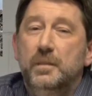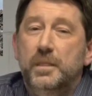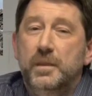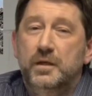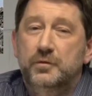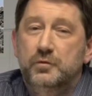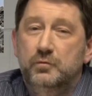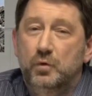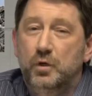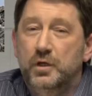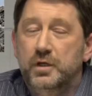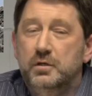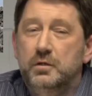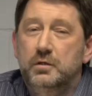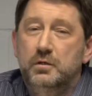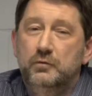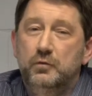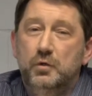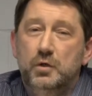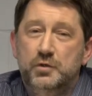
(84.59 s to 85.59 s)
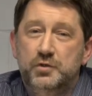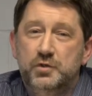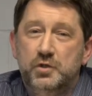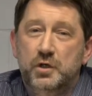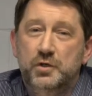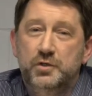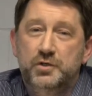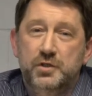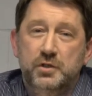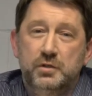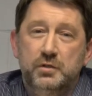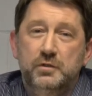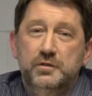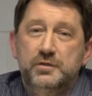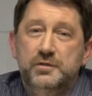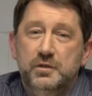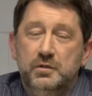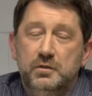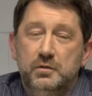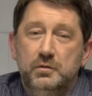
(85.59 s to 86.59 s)
had the right kind of rock structure
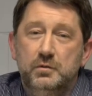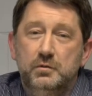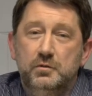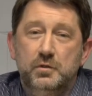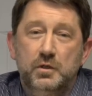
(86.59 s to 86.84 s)
to